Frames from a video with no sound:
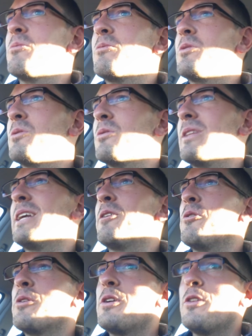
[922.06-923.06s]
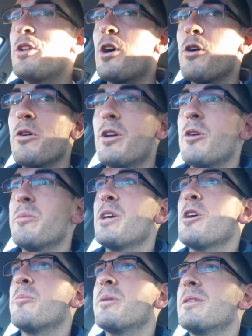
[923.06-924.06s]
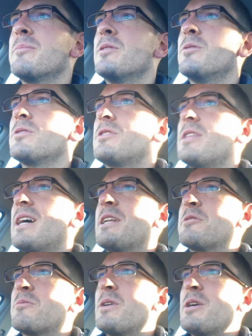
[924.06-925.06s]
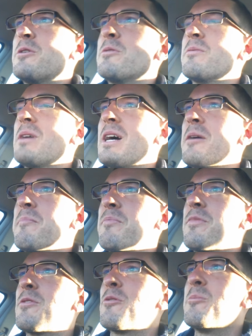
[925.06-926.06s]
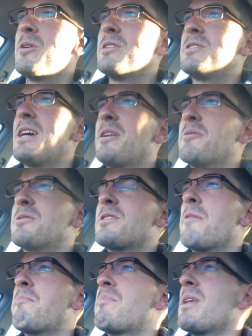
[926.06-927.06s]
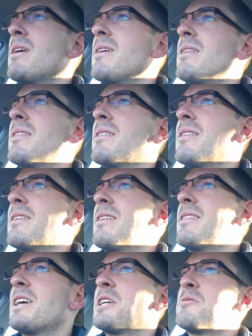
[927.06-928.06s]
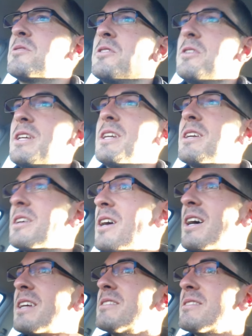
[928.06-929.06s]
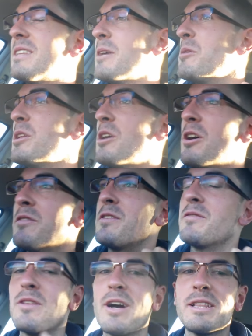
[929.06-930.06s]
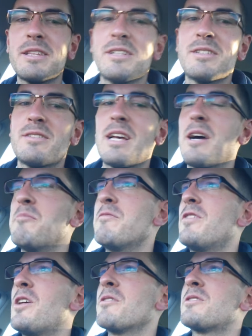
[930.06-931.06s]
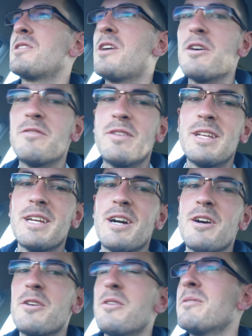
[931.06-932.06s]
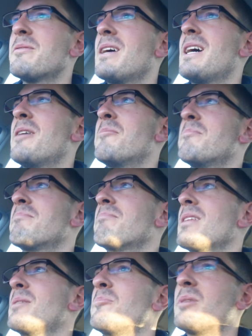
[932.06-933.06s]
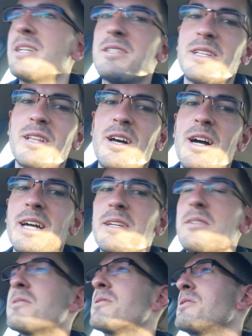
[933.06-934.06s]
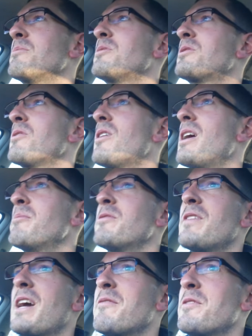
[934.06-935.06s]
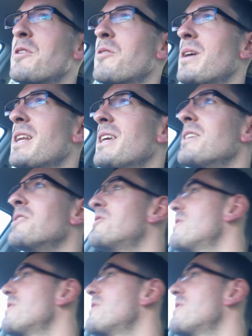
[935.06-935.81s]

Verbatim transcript: will let all you know, and I'll be helping them launch that as well um, through my channel. So thanks for tuning in, guys. Let me know if you've liked this um, vlog style video. Um, please hit like, subscribe if you haven't already,